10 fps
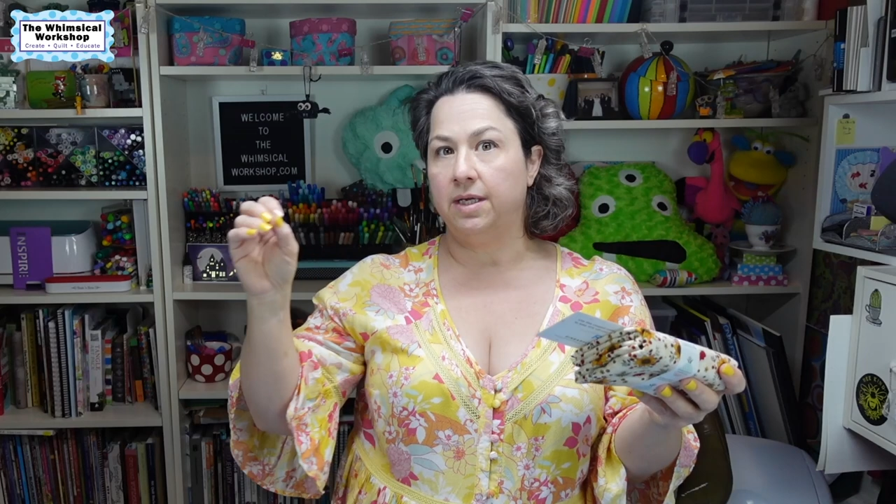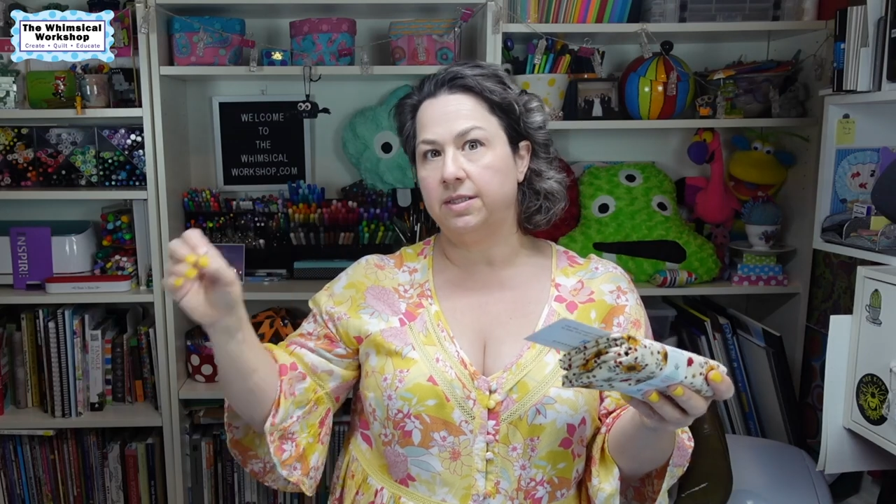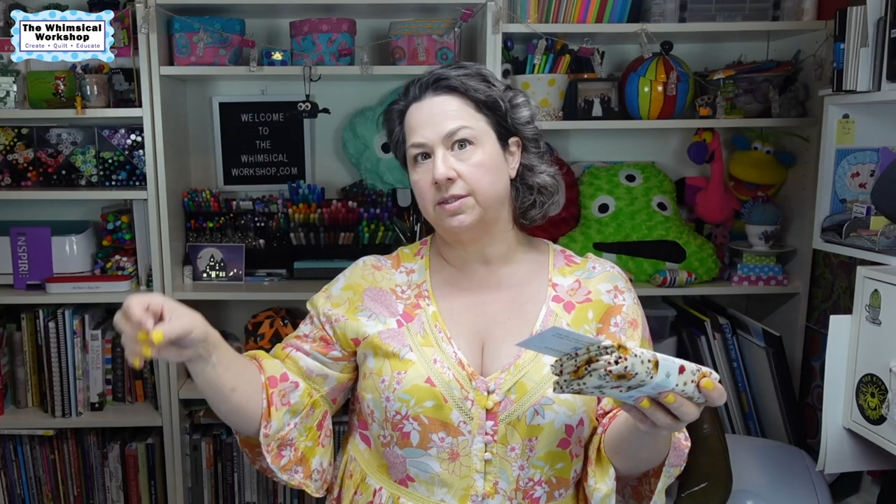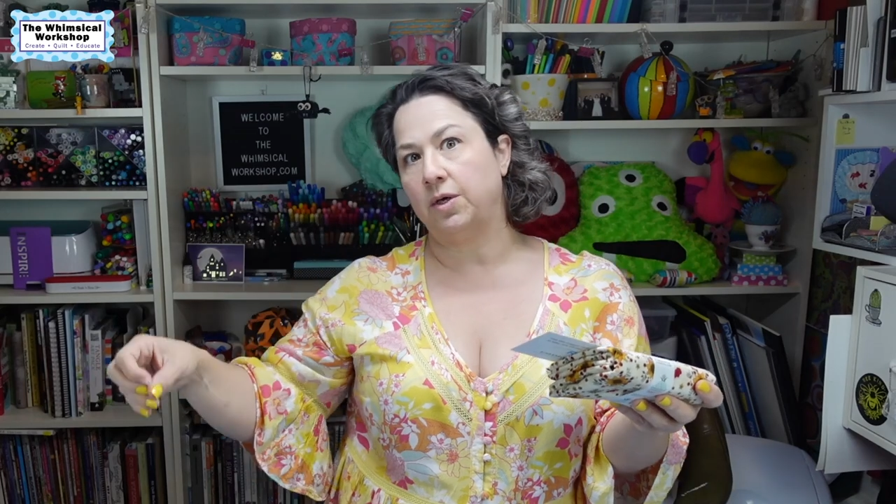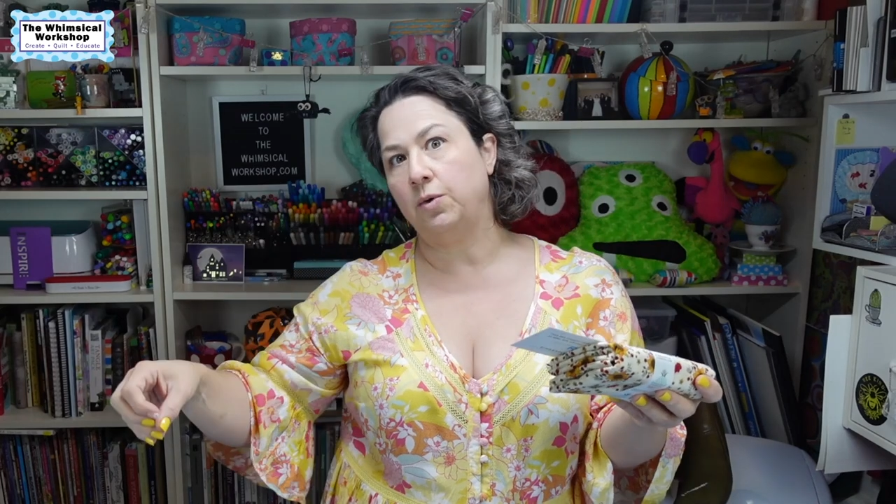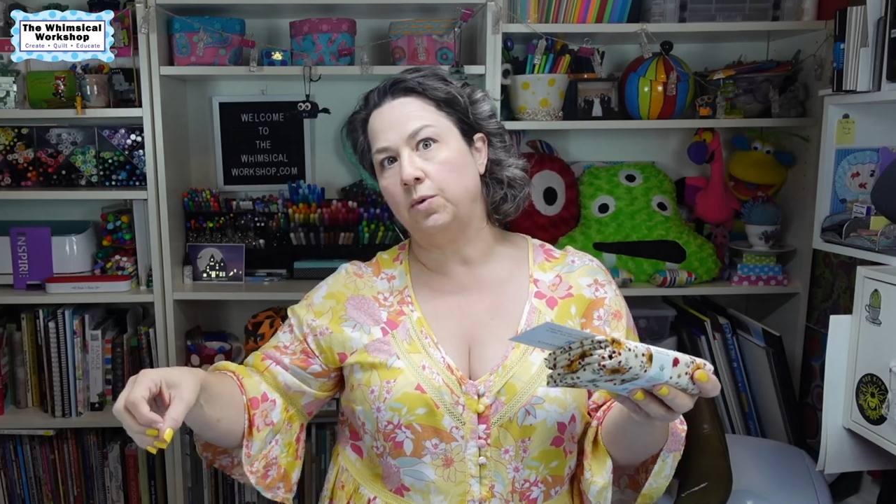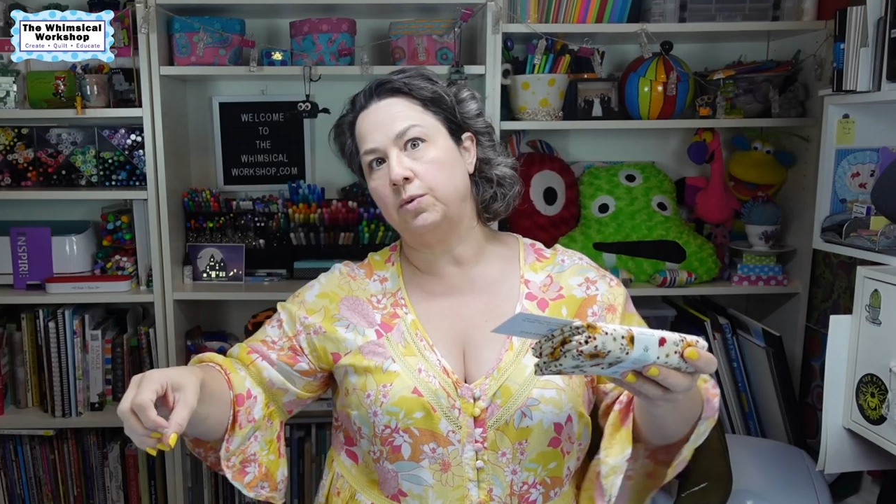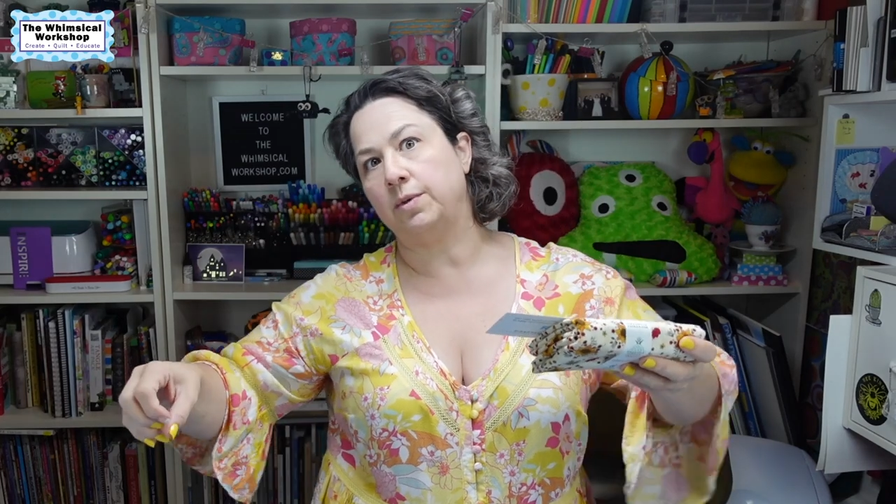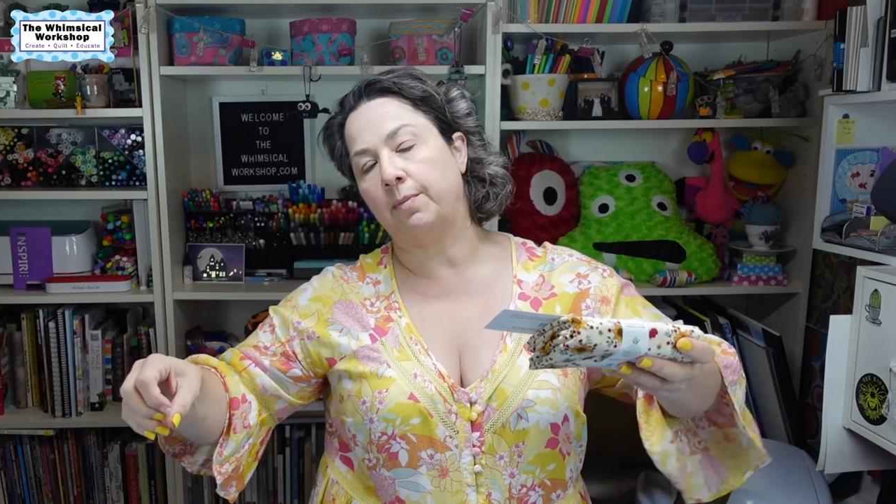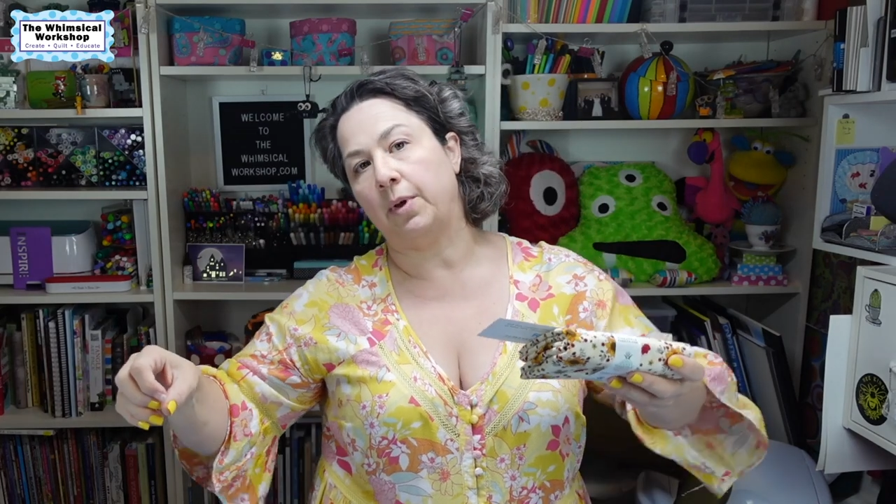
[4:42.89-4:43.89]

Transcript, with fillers: is owned